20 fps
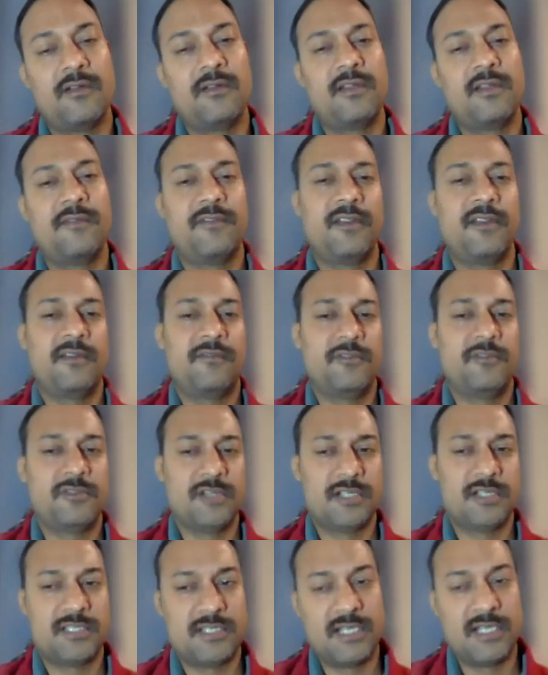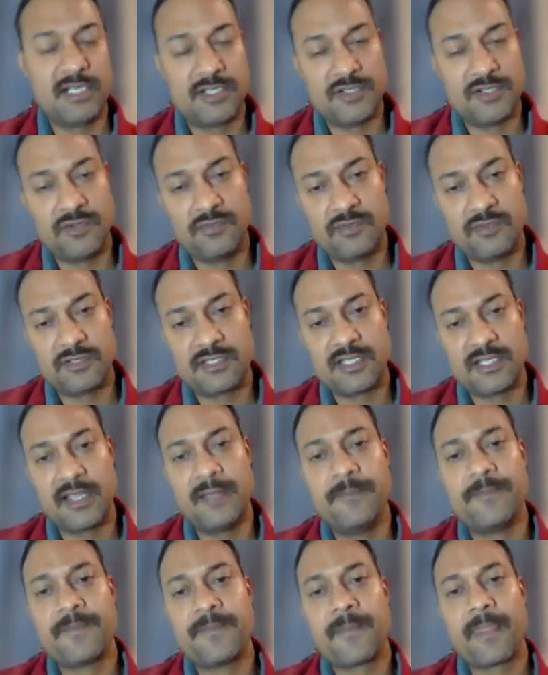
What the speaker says: a different future states you would say.